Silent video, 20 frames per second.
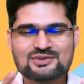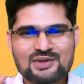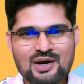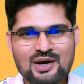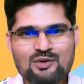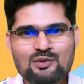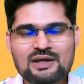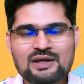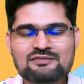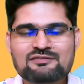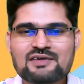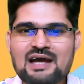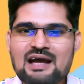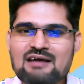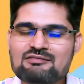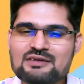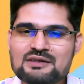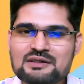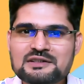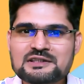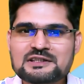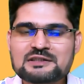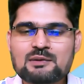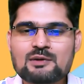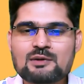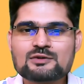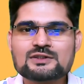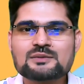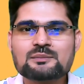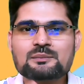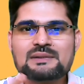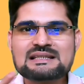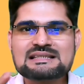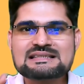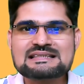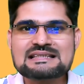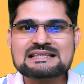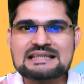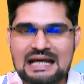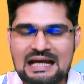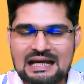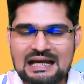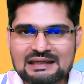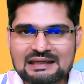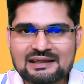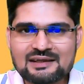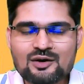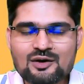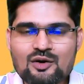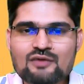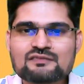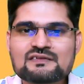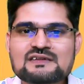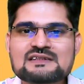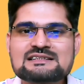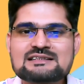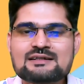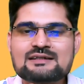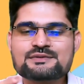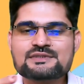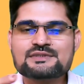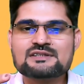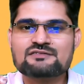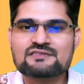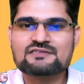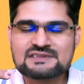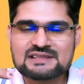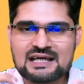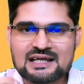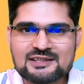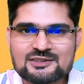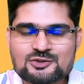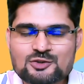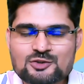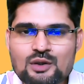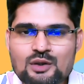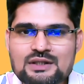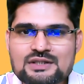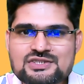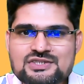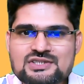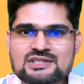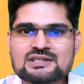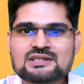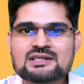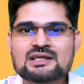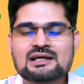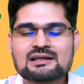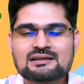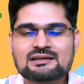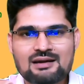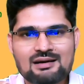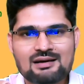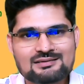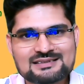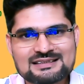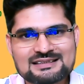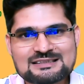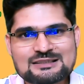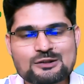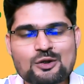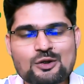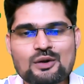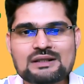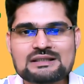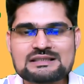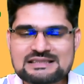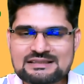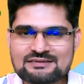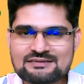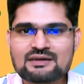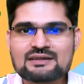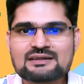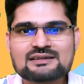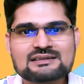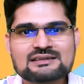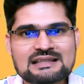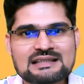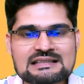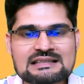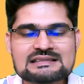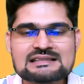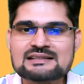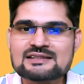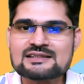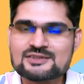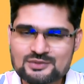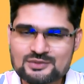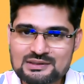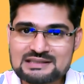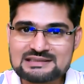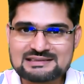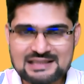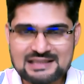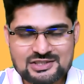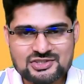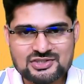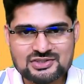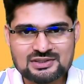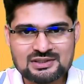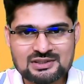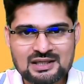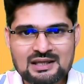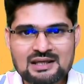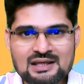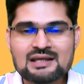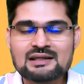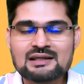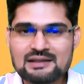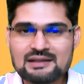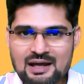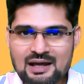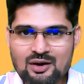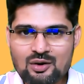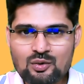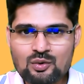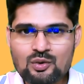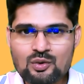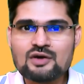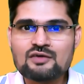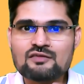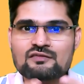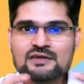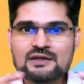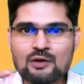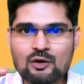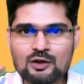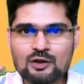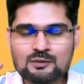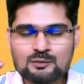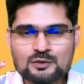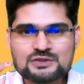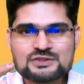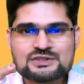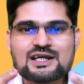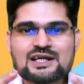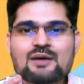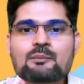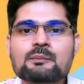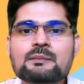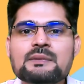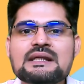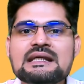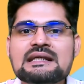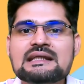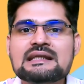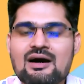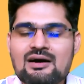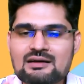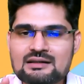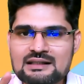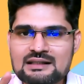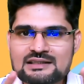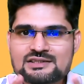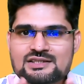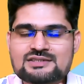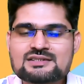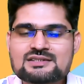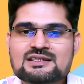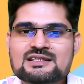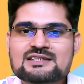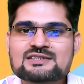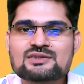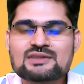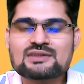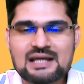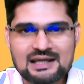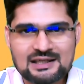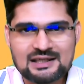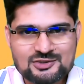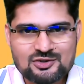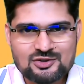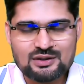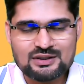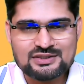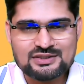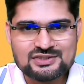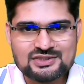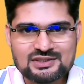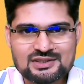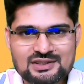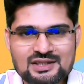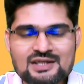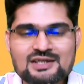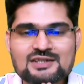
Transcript: So now when we have learned about the basic idea of this subsurface hydrology, Darcy's law, and several other things in this today's session, now we almost complete our lecture series on hydrology.